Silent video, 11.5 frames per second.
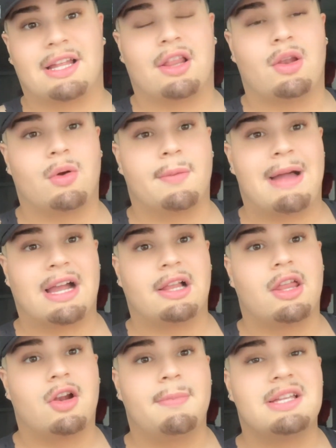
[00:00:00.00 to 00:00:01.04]
like the lower back a
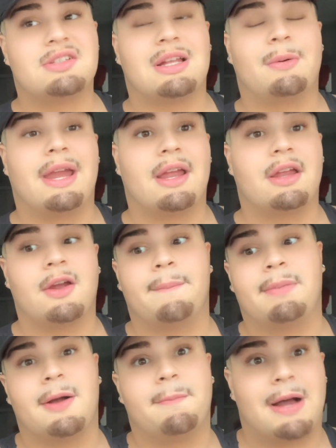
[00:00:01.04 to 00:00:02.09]
little bit, so that way your
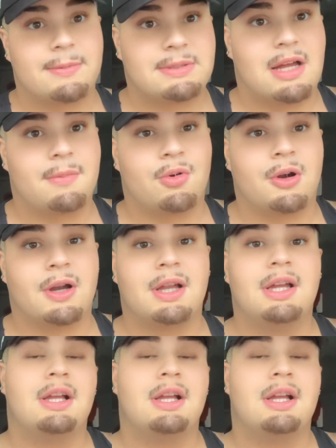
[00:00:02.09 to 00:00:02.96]
butt pops out more.